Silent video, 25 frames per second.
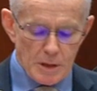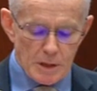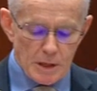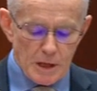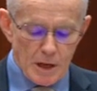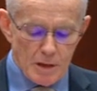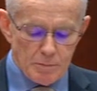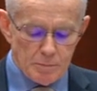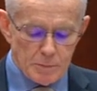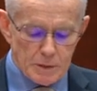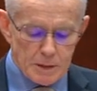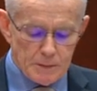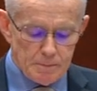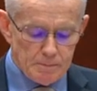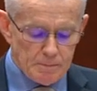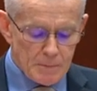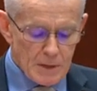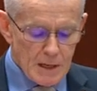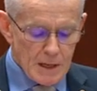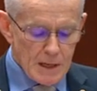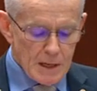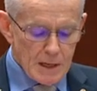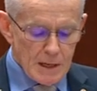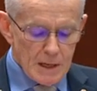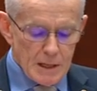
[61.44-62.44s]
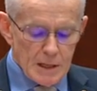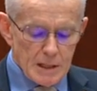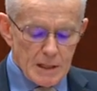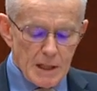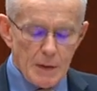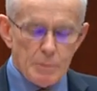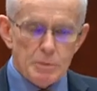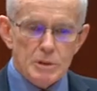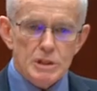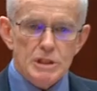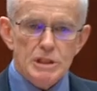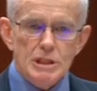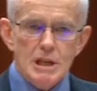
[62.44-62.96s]
the government
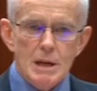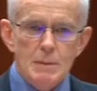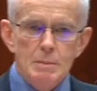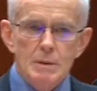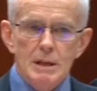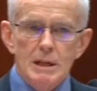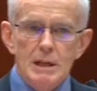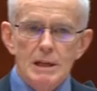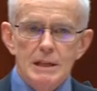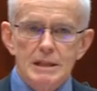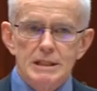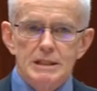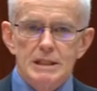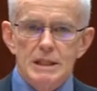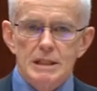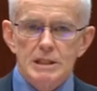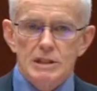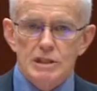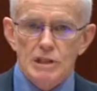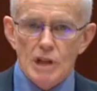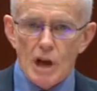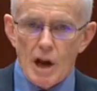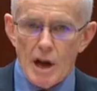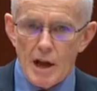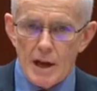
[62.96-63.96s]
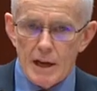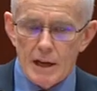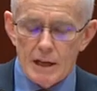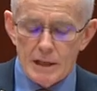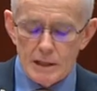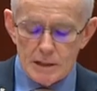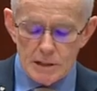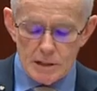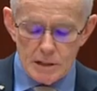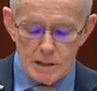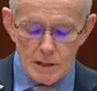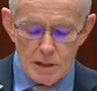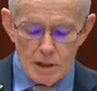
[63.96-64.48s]
that was seemingly
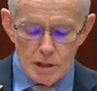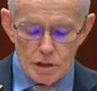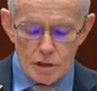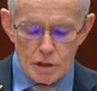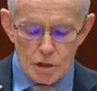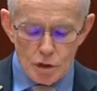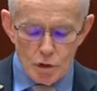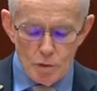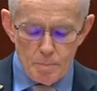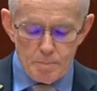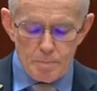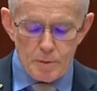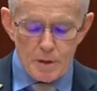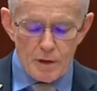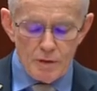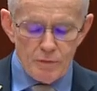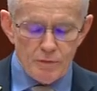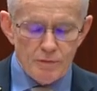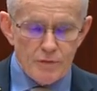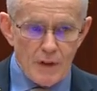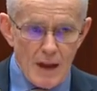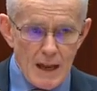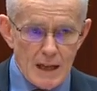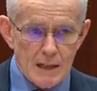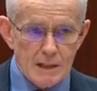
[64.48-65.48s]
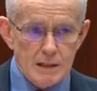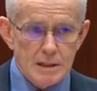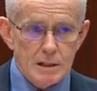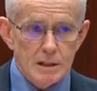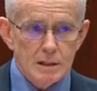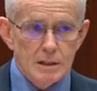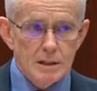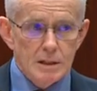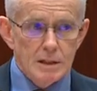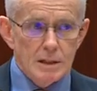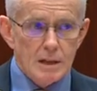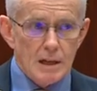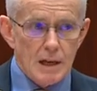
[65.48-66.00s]
designed to prevent
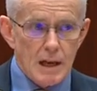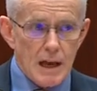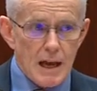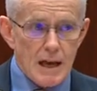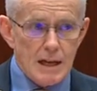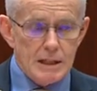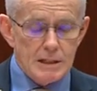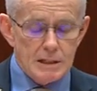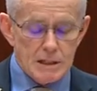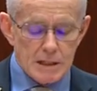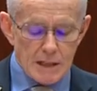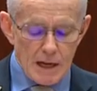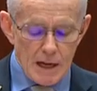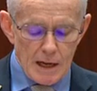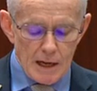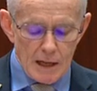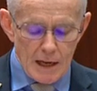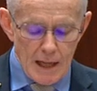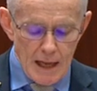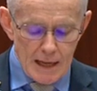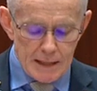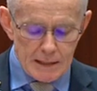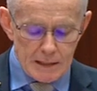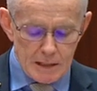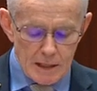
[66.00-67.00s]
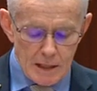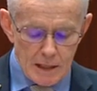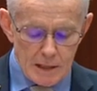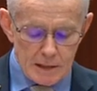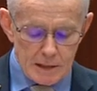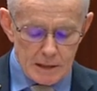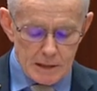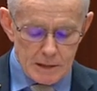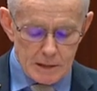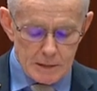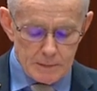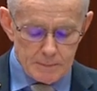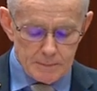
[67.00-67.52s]
large-scale
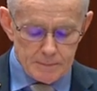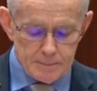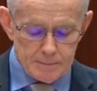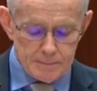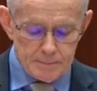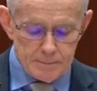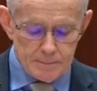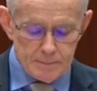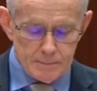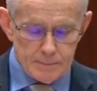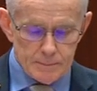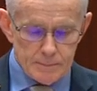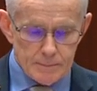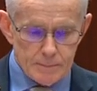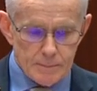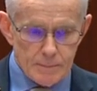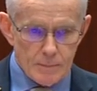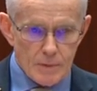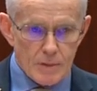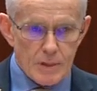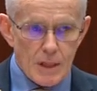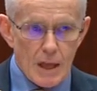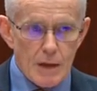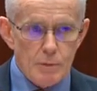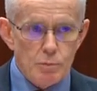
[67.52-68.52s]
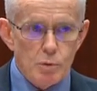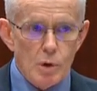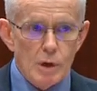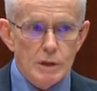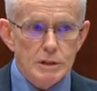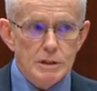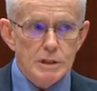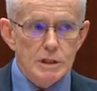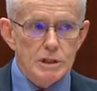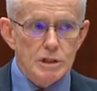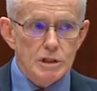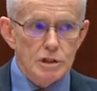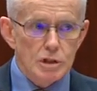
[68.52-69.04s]
access. They
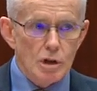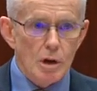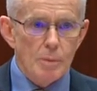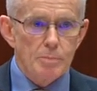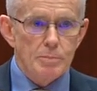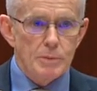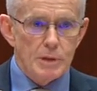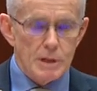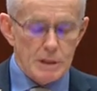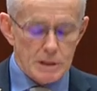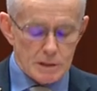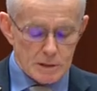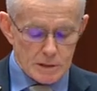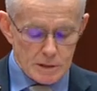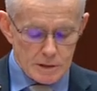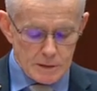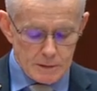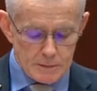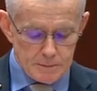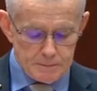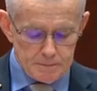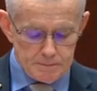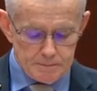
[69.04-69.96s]
want to stop this.